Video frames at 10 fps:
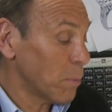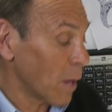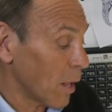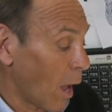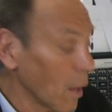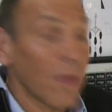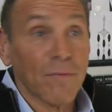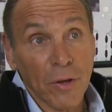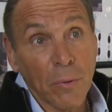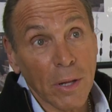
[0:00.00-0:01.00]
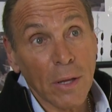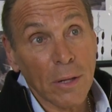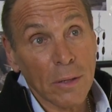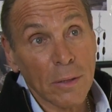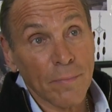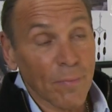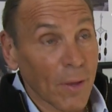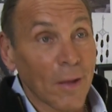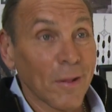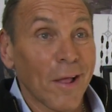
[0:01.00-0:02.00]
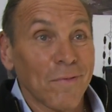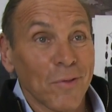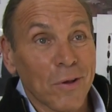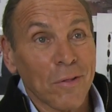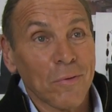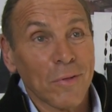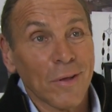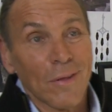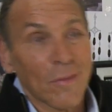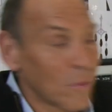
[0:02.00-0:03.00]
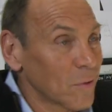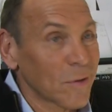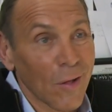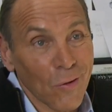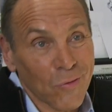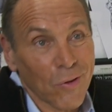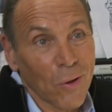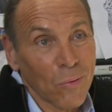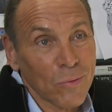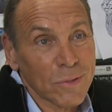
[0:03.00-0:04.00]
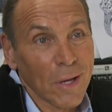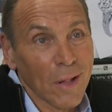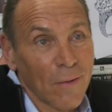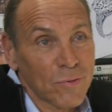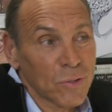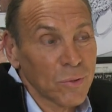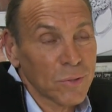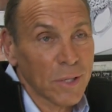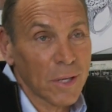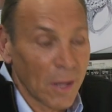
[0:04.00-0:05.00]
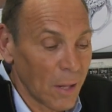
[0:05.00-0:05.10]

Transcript: But I, I love doing it. I, mean, I love looking through, the, through these colored stones. I love choosing it.